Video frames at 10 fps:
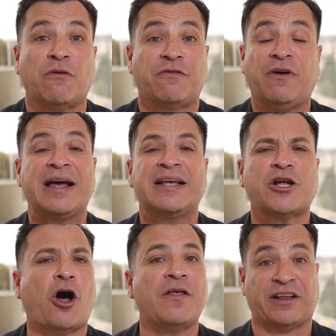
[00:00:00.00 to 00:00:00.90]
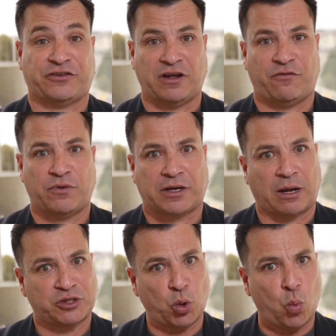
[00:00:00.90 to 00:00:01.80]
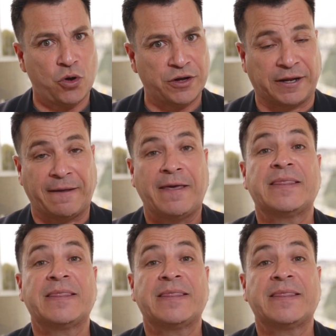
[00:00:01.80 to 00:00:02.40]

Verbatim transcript: fungus, all that stuff when it comes to wood.